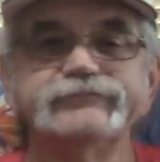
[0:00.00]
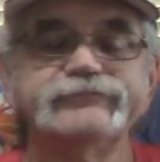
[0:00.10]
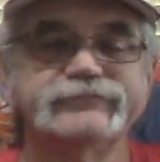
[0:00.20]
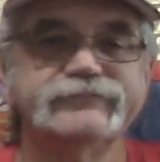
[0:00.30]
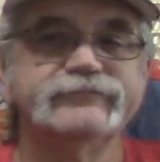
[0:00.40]

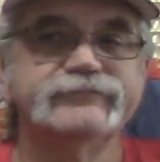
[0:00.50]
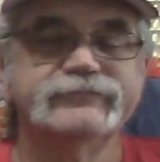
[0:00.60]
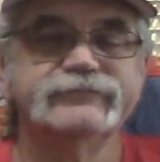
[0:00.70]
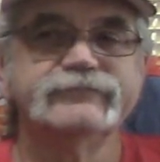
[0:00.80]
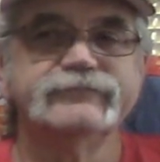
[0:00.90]

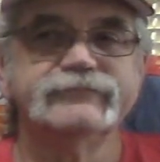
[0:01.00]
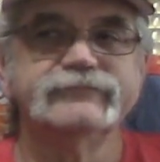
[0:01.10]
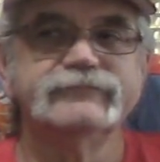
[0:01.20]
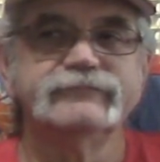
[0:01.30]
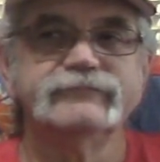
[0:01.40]

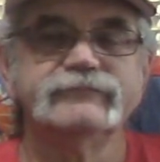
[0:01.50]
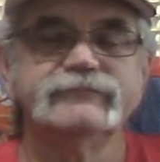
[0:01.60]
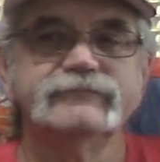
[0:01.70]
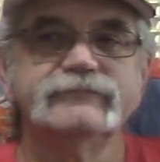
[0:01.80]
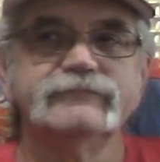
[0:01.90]

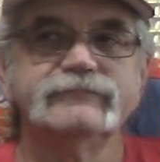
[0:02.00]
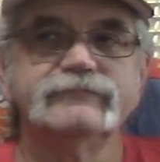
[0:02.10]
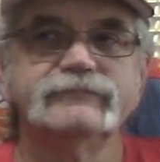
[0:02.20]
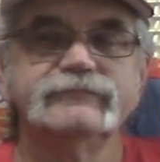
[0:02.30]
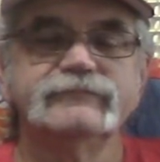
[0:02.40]

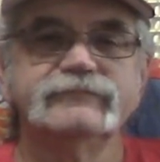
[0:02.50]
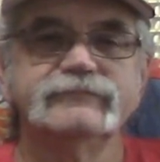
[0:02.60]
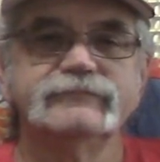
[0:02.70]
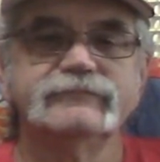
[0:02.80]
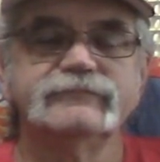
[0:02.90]

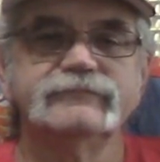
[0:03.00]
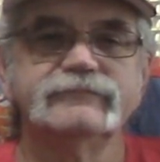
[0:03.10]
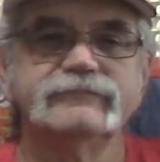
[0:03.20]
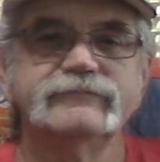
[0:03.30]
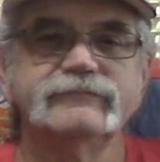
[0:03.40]

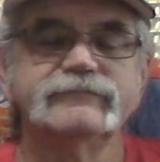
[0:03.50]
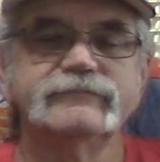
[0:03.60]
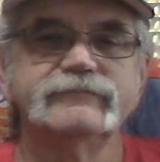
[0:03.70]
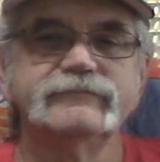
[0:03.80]
This person isn't speaking.